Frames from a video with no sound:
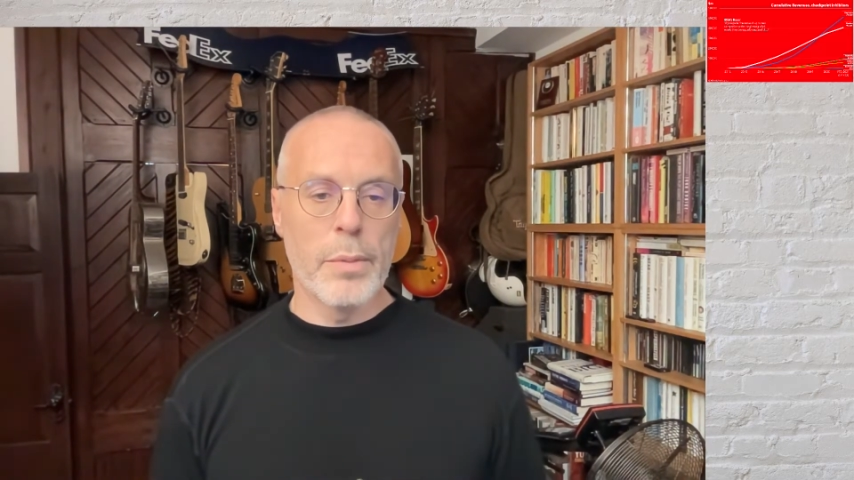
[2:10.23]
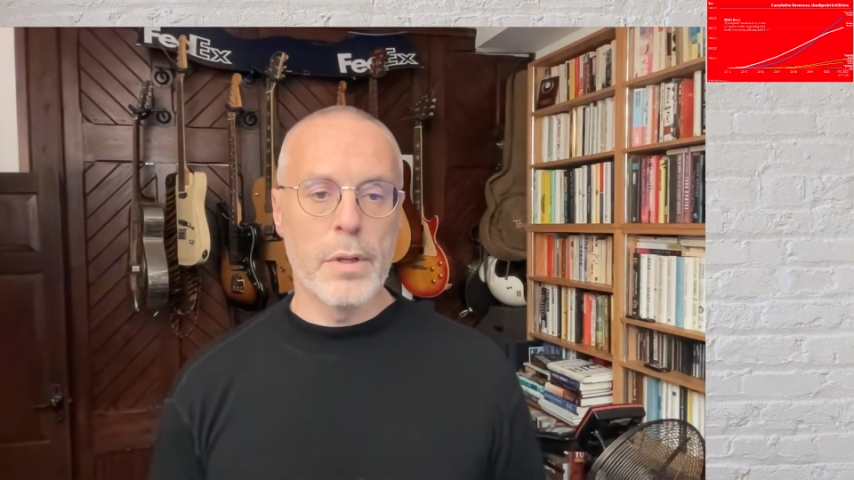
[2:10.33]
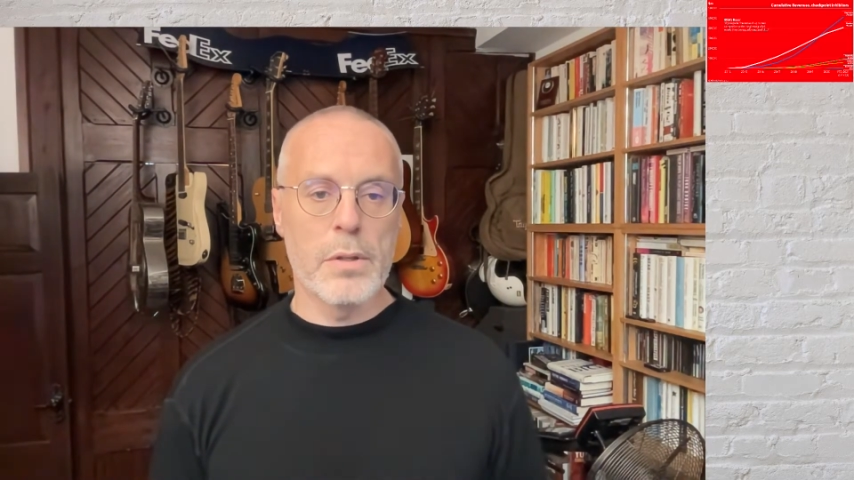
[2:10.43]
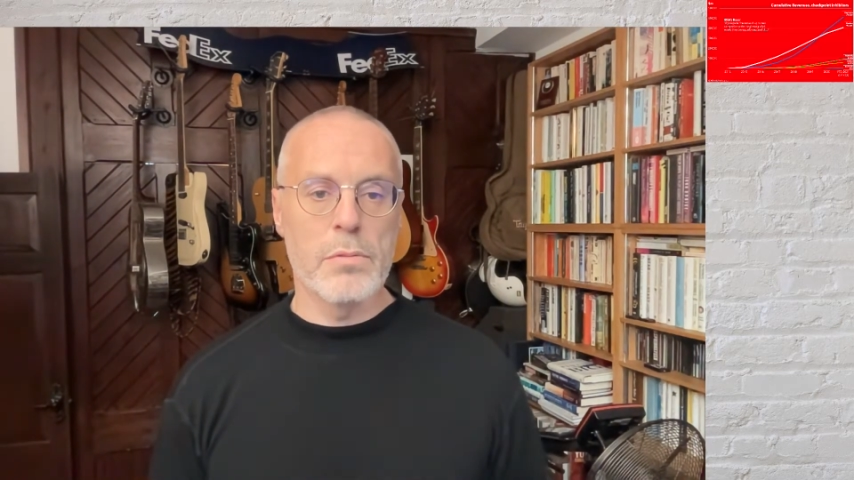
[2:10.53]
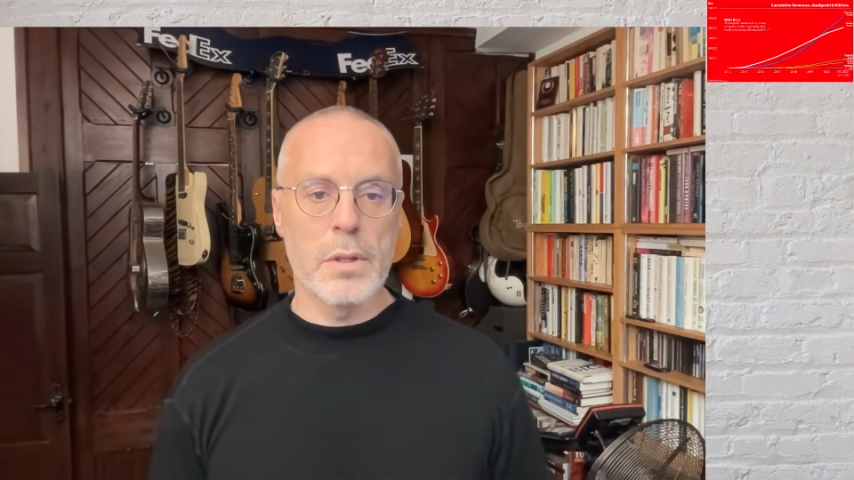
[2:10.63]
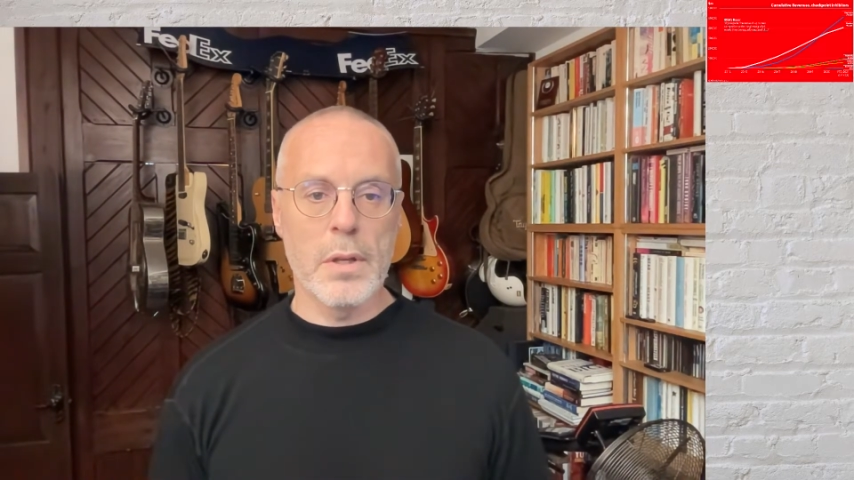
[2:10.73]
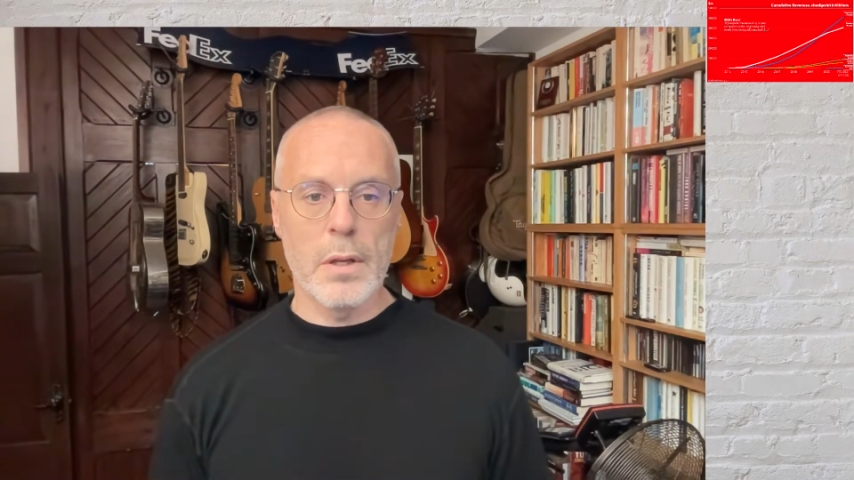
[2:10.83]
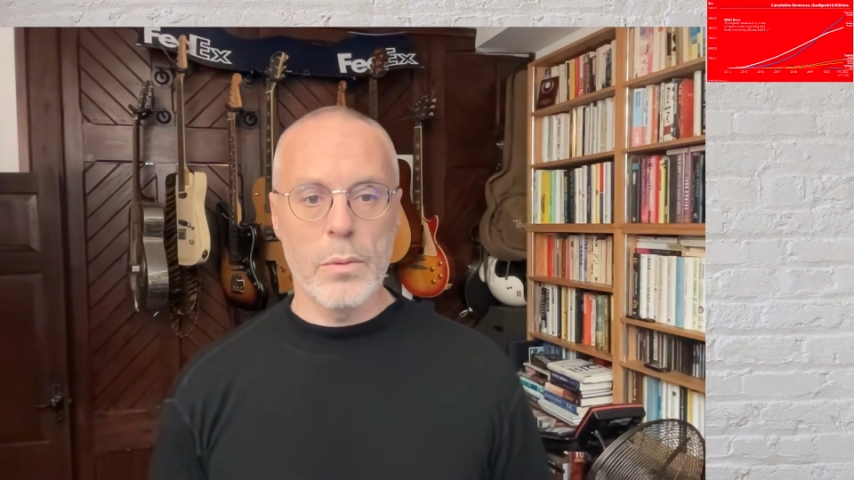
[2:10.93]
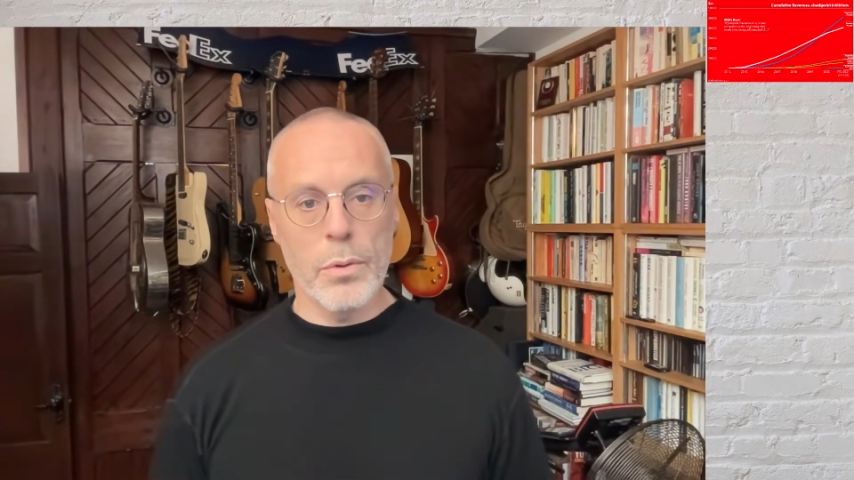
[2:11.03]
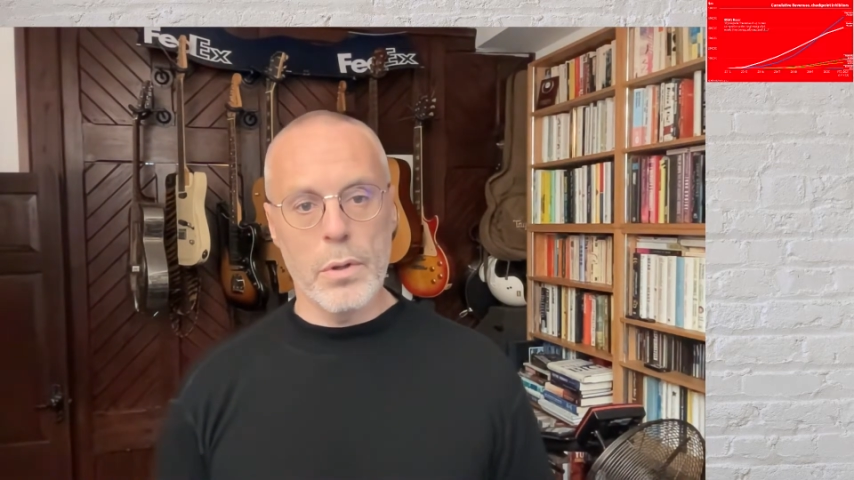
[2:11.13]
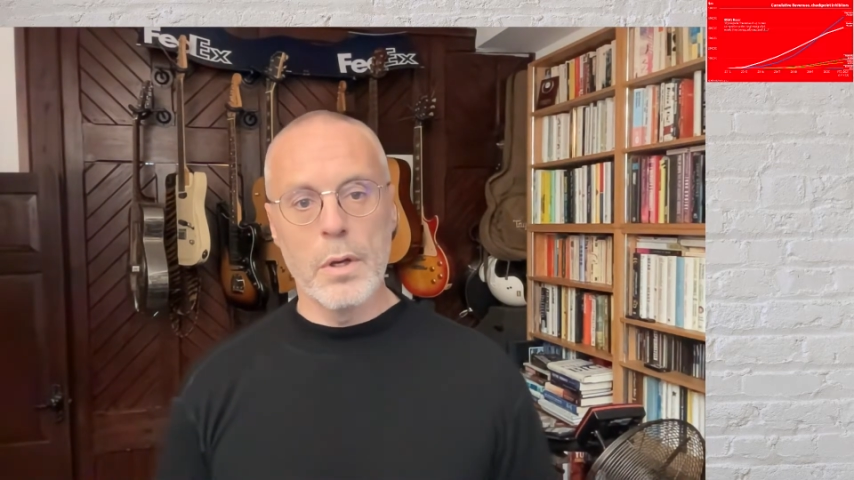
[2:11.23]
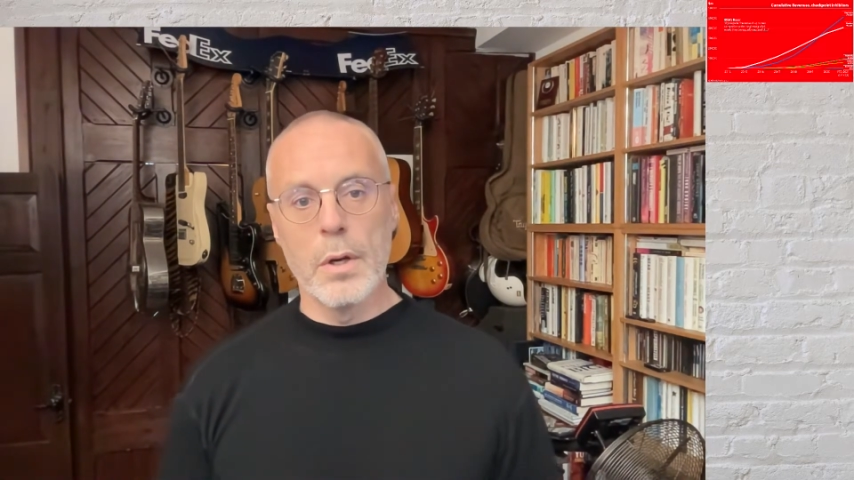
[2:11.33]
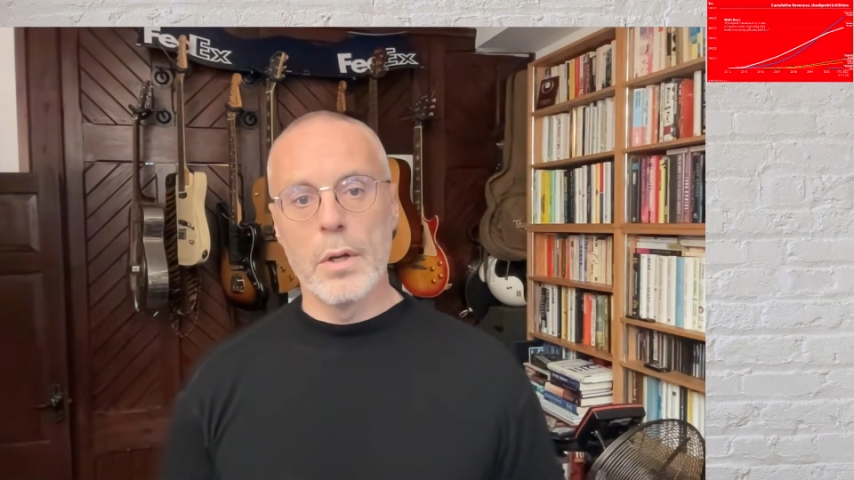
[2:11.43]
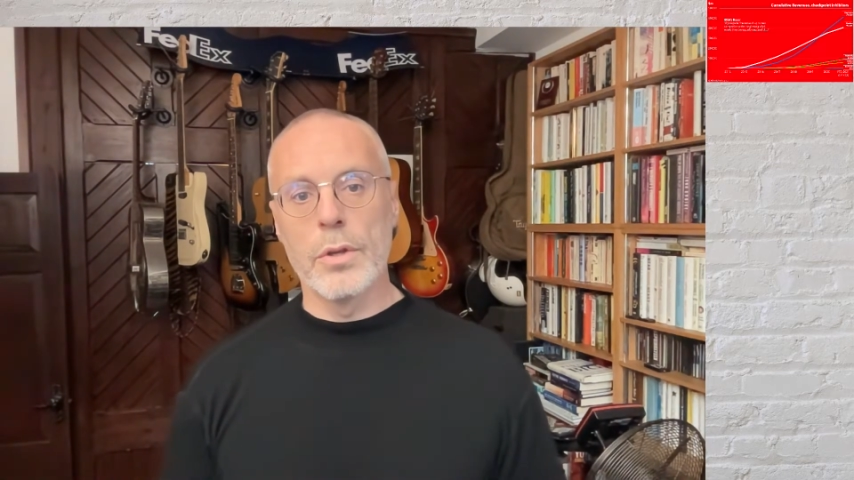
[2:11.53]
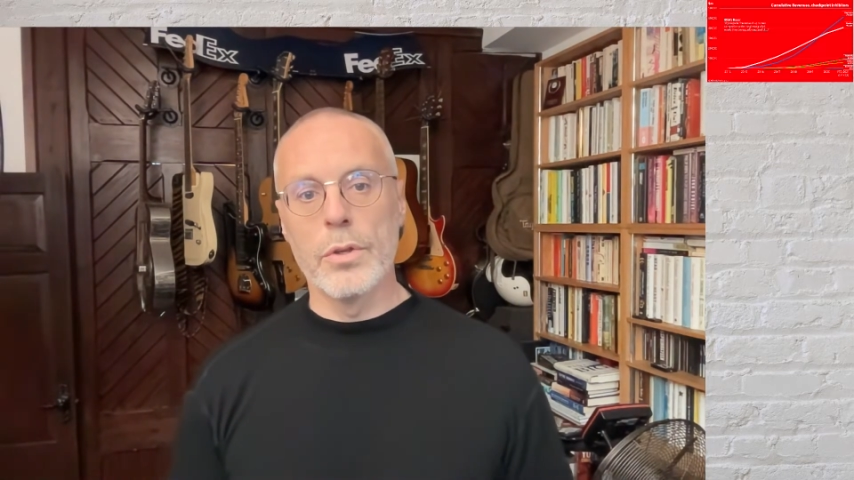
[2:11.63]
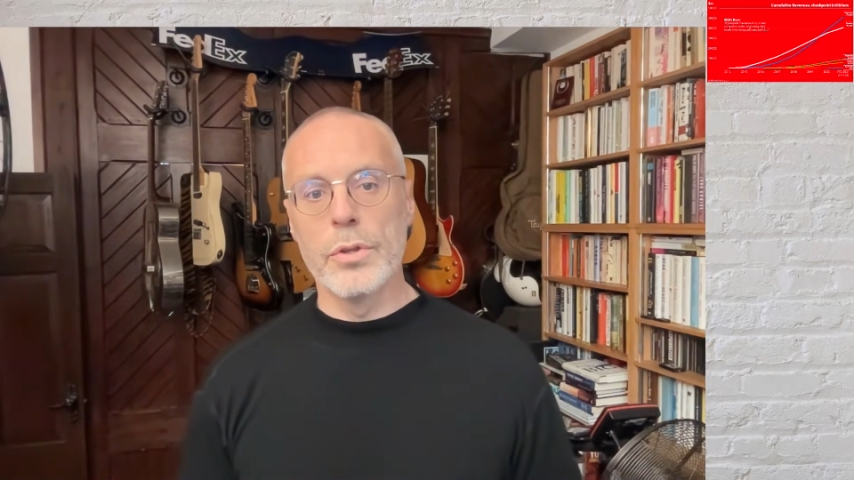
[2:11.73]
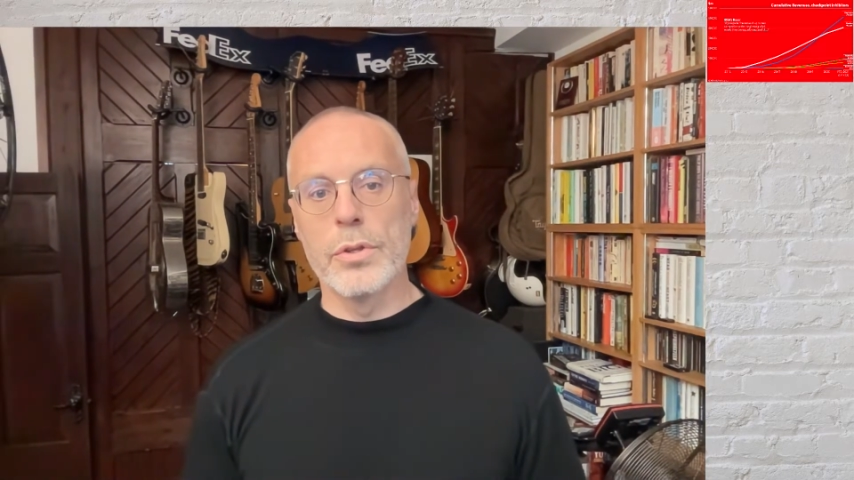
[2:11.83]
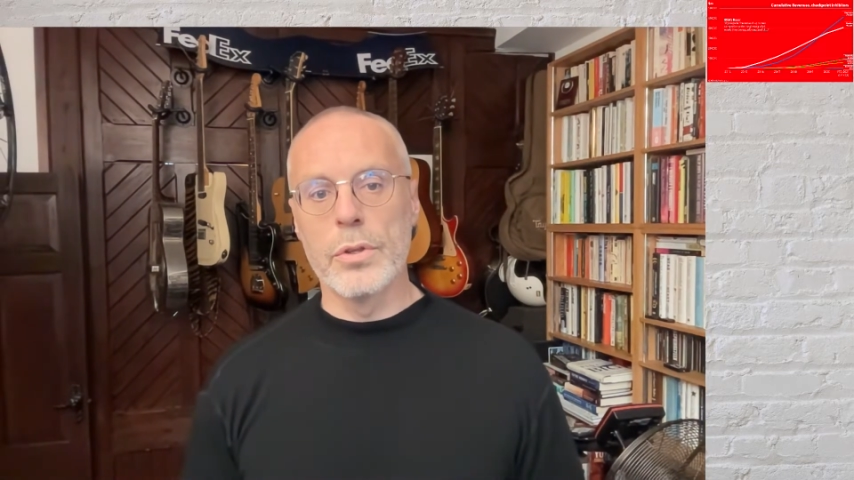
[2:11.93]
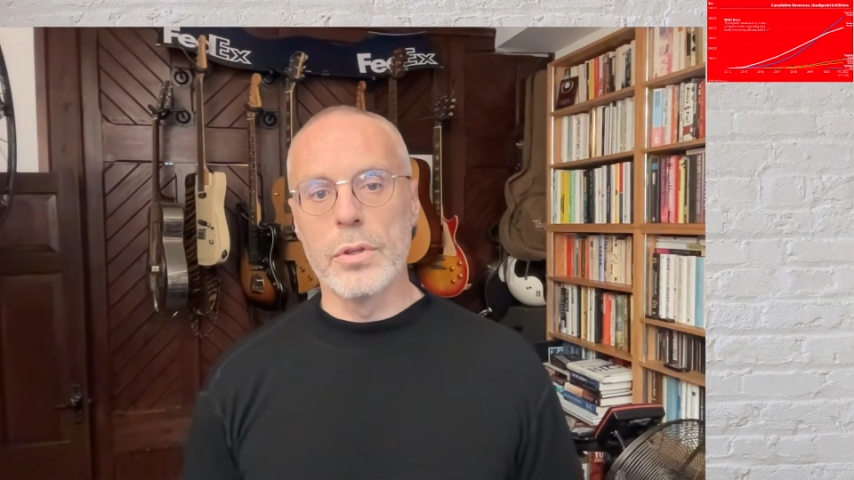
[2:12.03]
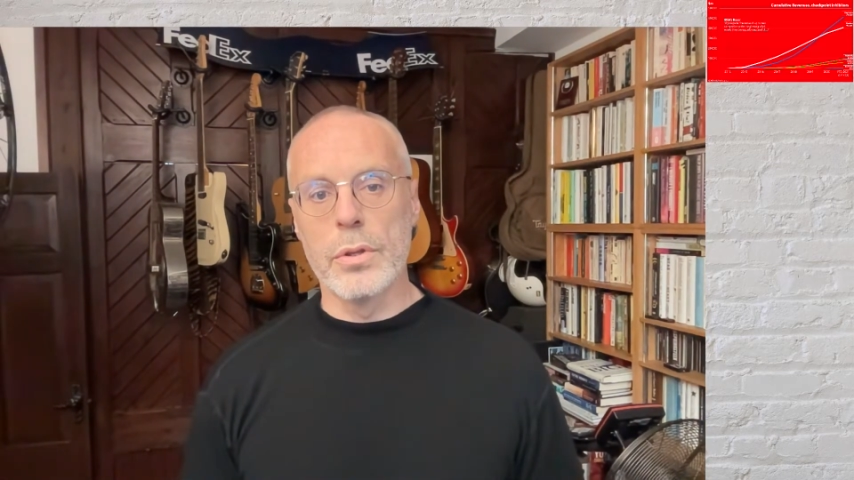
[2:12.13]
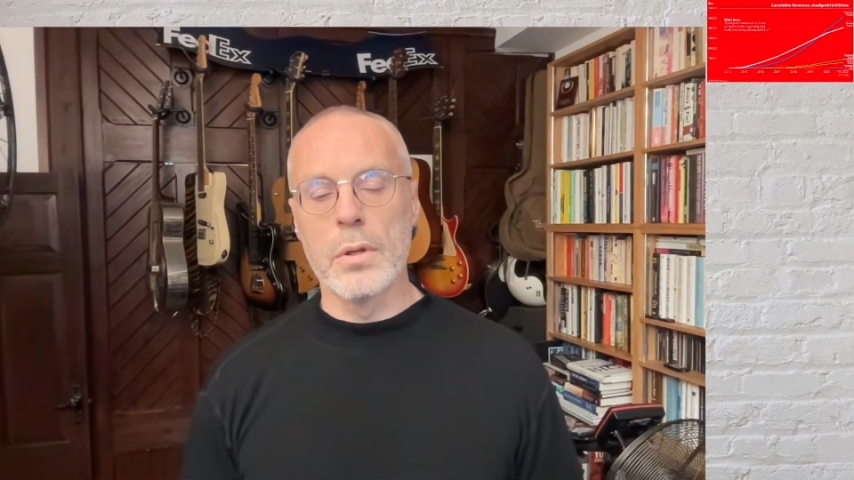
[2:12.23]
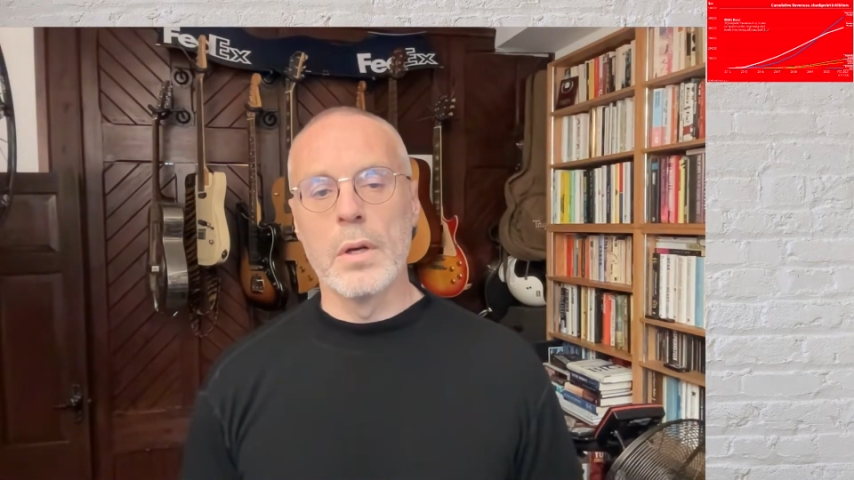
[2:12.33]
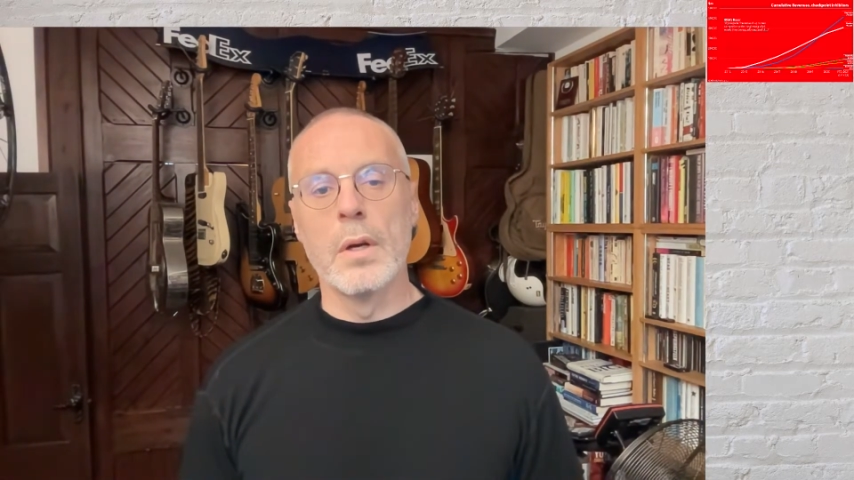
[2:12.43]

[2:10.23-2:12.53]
but it doesn't really tell you what you should do